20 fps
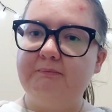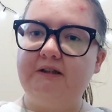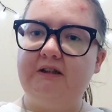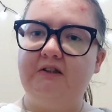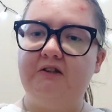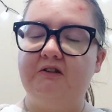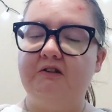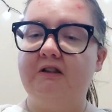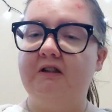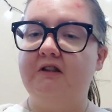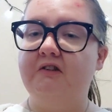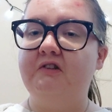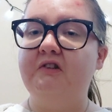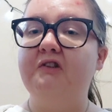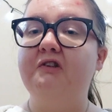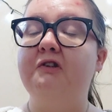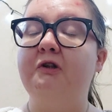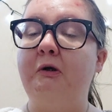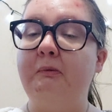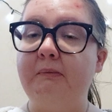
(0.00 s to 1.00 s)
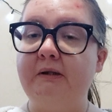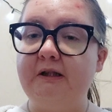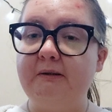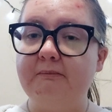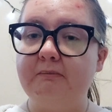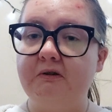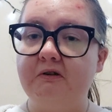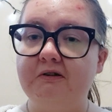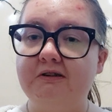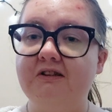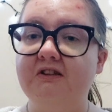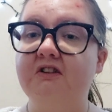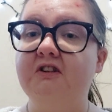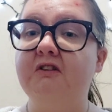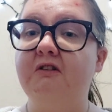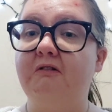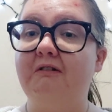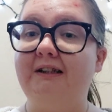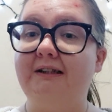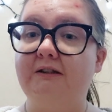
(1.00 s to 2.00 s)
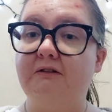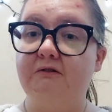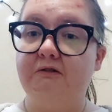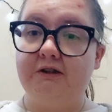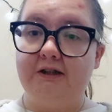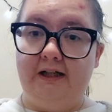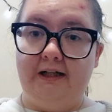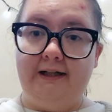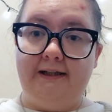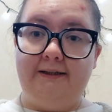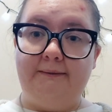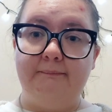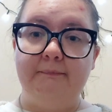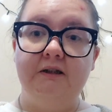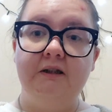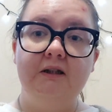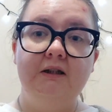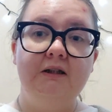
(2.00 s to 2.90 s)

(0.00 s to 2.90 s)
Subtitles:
because there's just so many books in so little time.